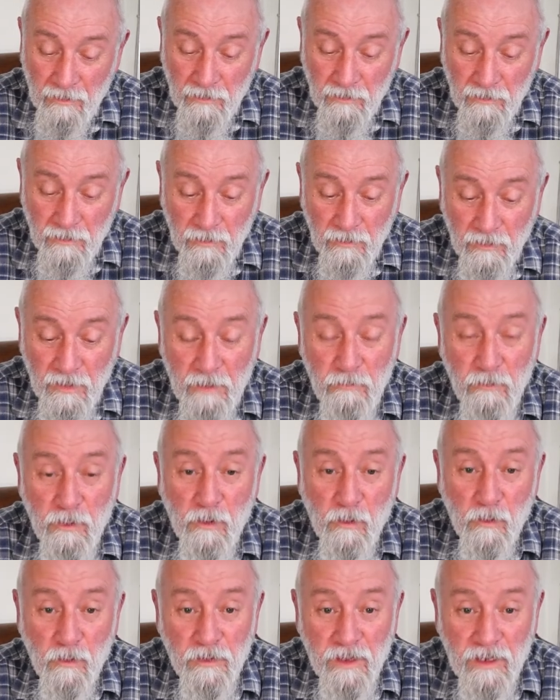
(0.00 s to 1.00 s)
So there we
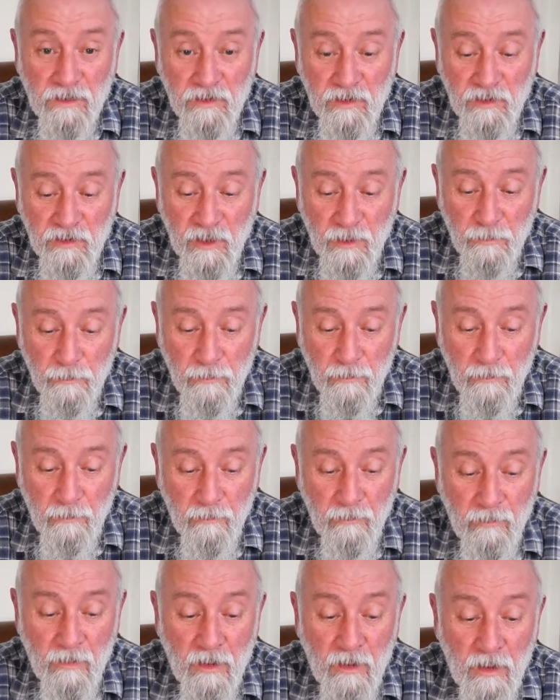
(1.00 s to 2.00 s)
go, that's
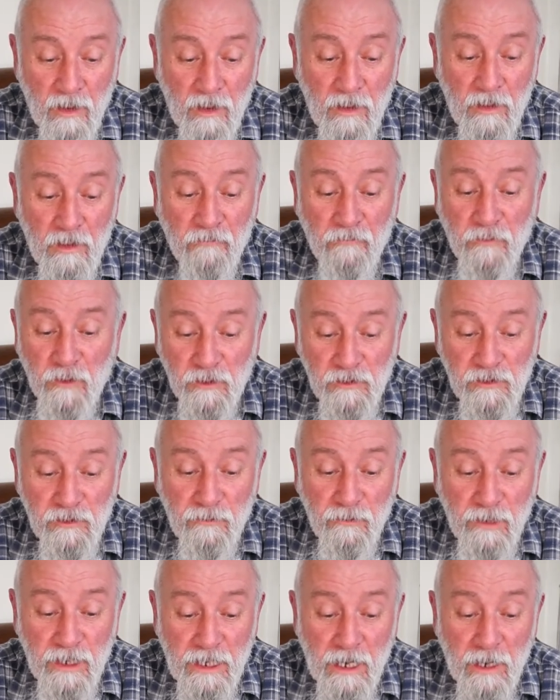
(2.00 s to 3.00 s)
the first
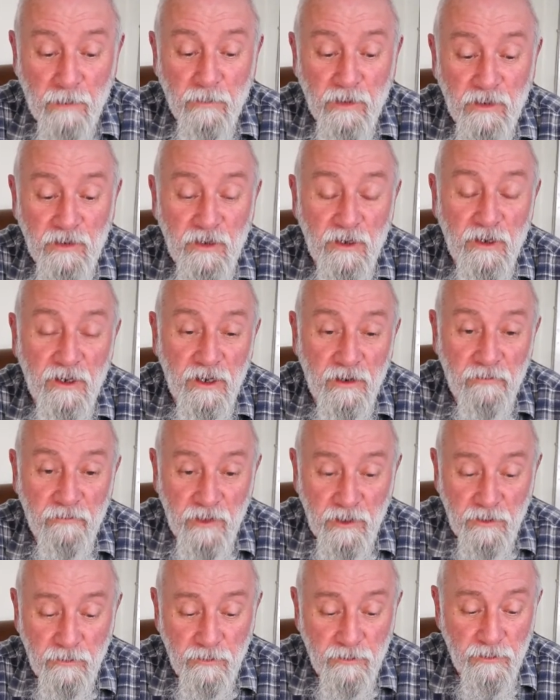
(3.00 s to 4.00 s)
3 cameras I ever
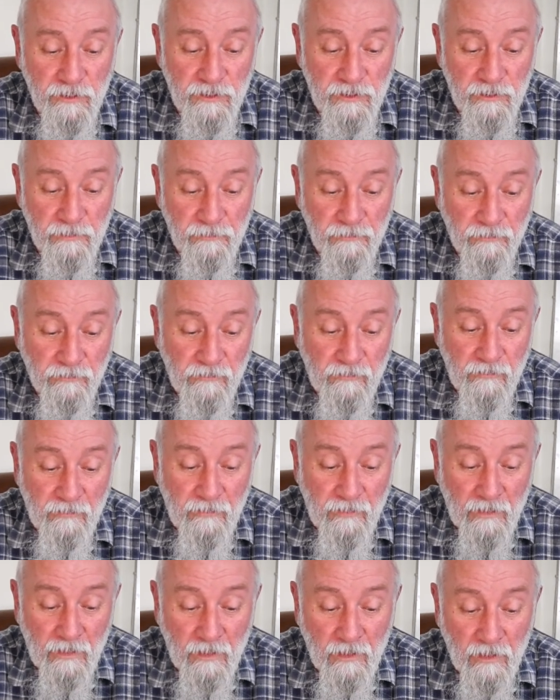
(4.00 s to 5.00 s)
used.
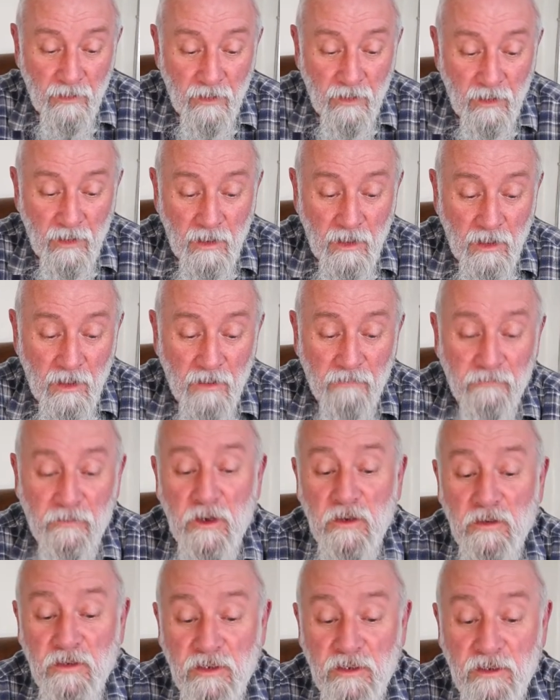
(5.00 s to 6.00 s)
The
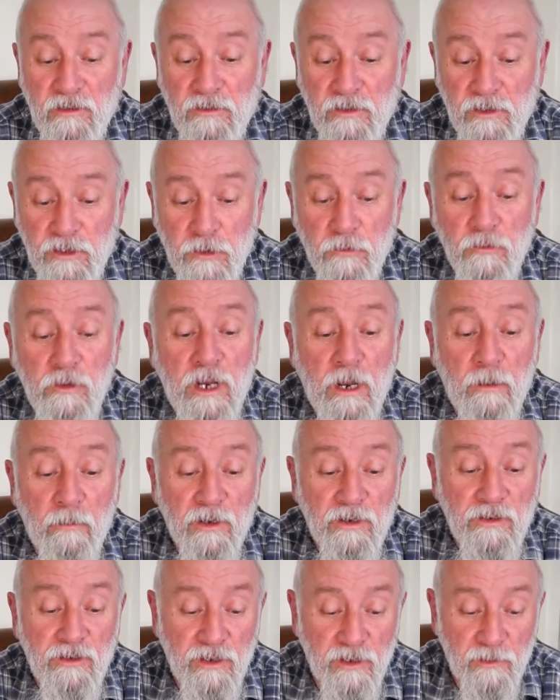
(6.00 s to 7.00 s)
first 2
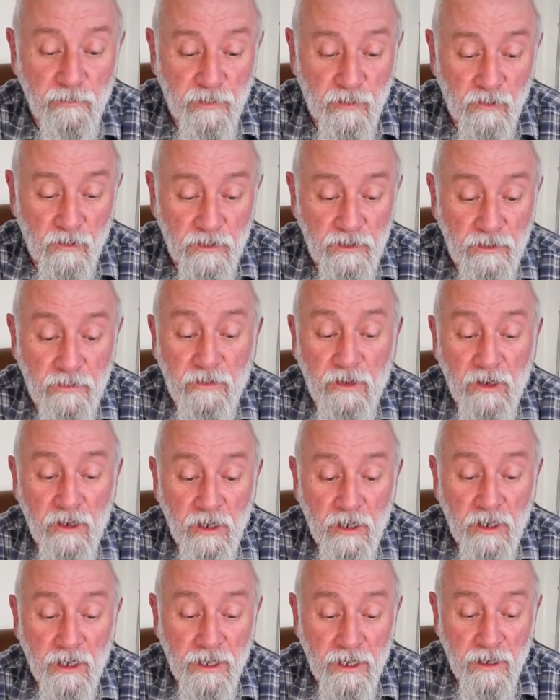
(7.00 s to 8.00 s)
cameras that I bought, the
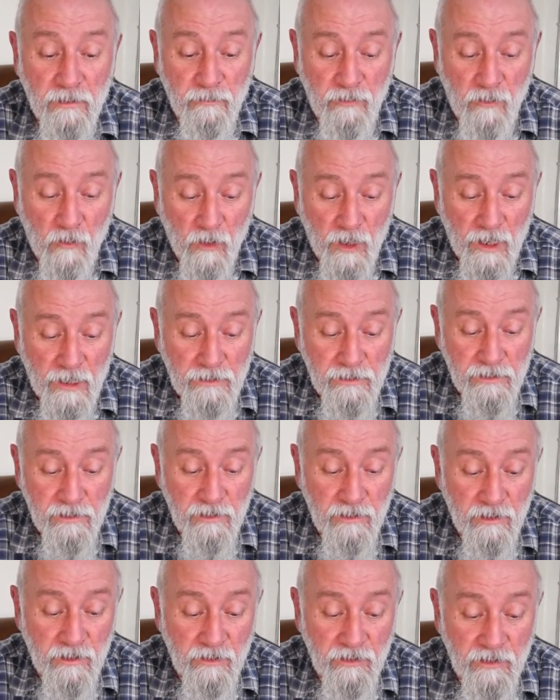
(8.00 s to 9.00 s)
Halina Paulette
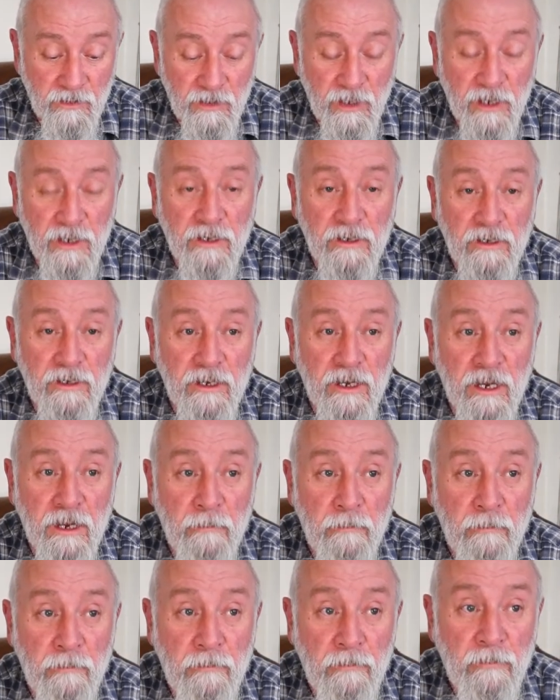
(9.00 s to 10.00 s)
and the Zenit EM,